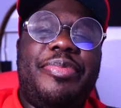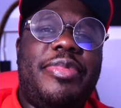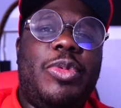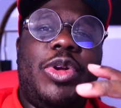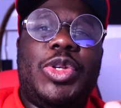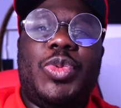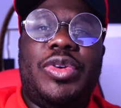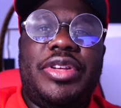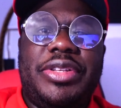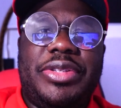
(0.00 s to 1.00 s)
which
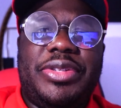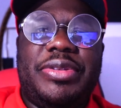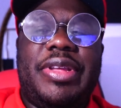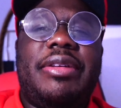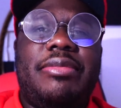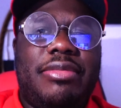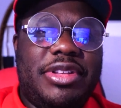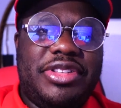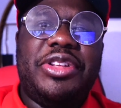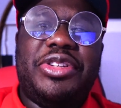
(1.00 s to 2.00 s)
was
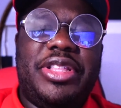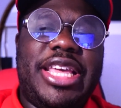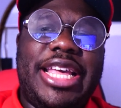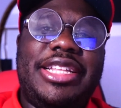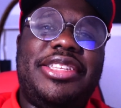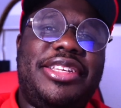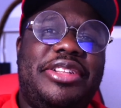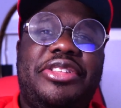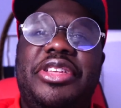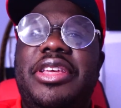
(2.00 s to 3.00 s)
essentially
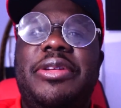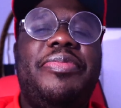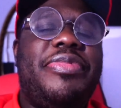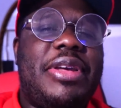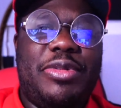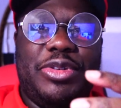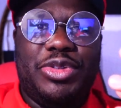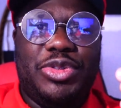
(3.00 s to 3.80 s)
AT&T. They were